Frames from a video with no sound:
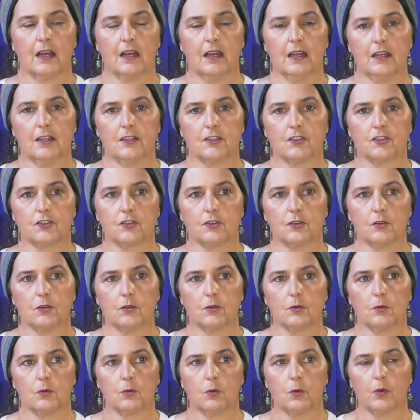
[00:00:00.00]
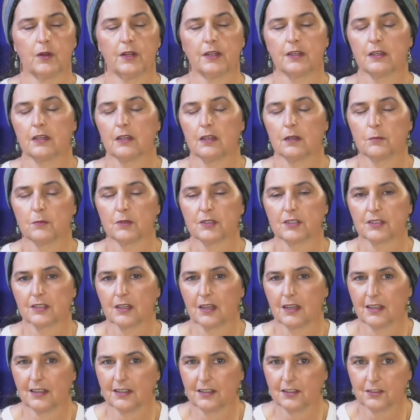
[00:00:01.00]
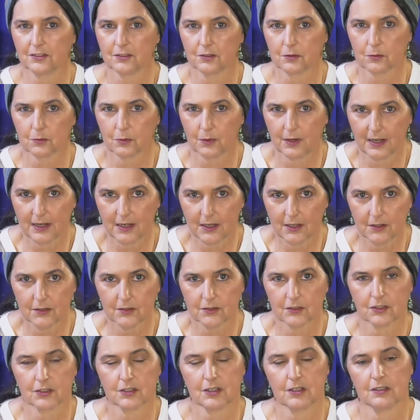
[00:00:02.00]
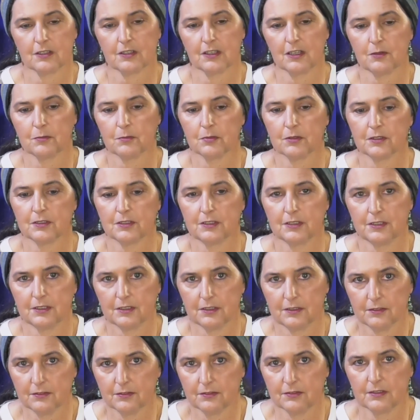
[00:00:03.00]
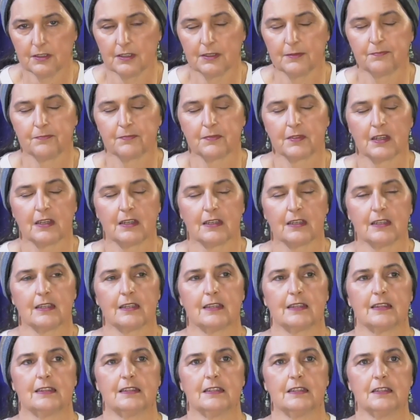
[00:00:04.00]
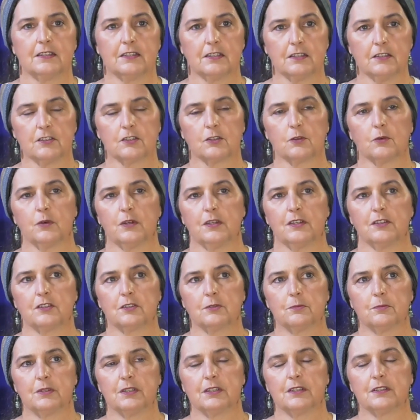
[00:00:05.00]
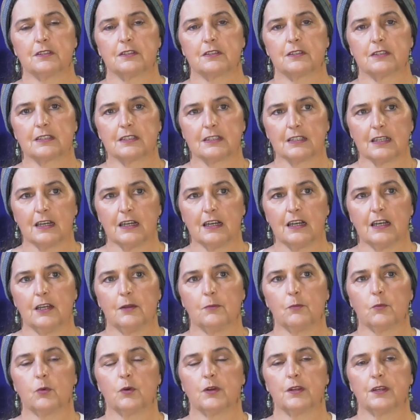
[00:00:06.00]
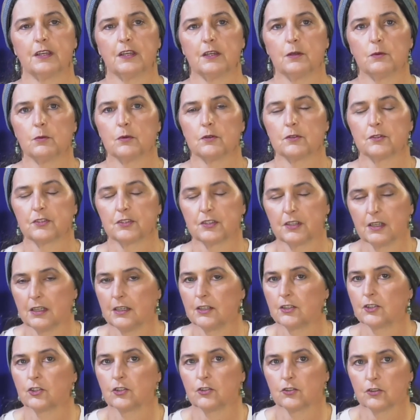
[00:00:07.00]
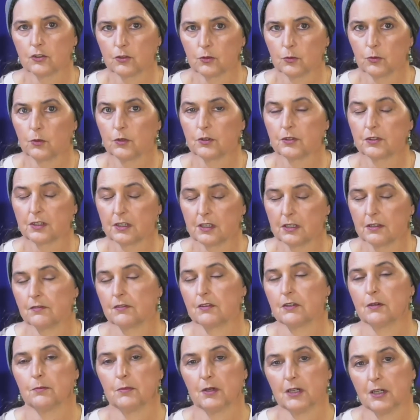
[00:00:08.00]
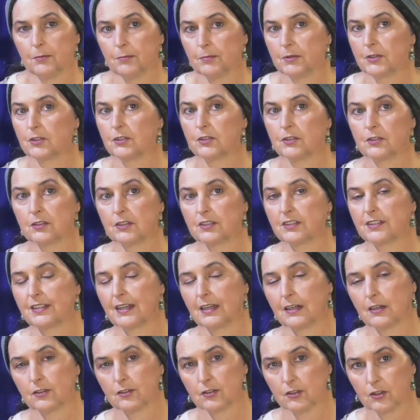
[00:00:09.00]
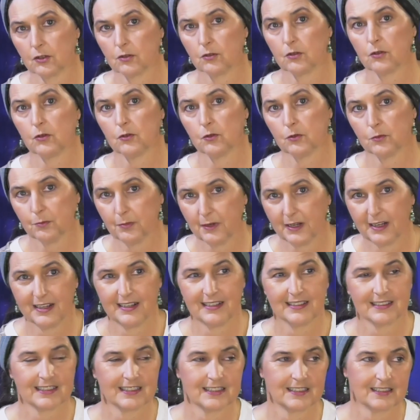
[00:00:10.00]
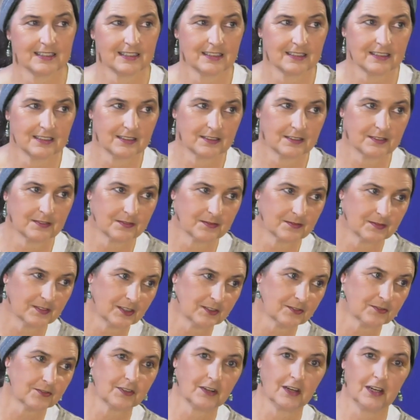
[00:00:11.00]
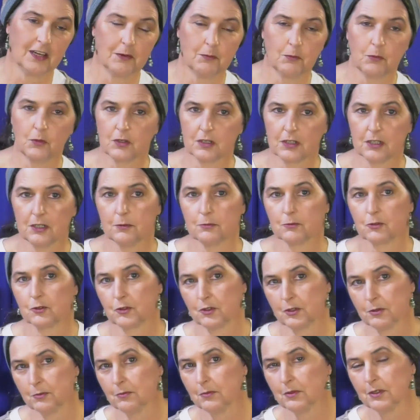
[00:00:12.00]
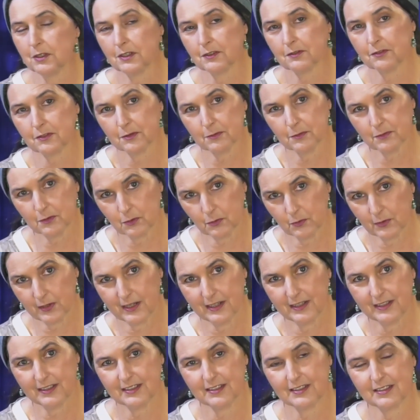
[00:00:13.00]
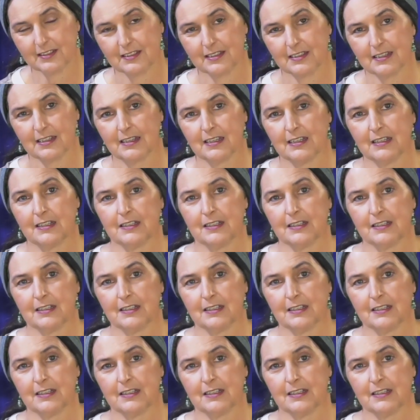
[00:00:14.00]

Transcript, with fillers: And so when King Messiah is aroused, they believe, this is going to be the time when he will say to the north, Give them up, and to the south, Don't hold back. And the Ephraim will come trembling from the west.